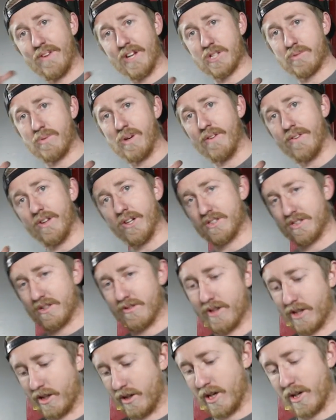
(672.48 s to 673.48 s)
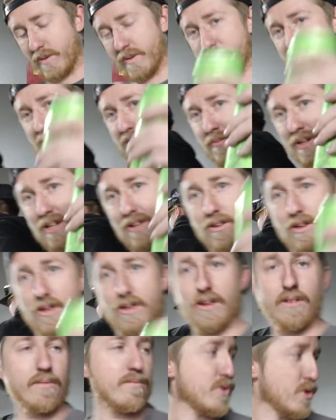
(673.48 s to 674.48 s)
finish welding those in really quick. We just made
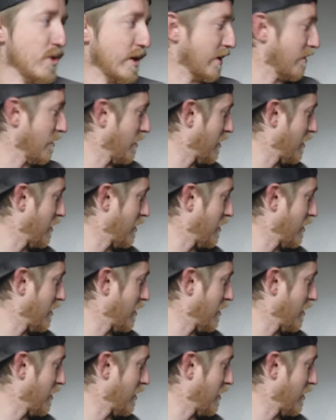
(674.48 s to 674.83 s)
a drink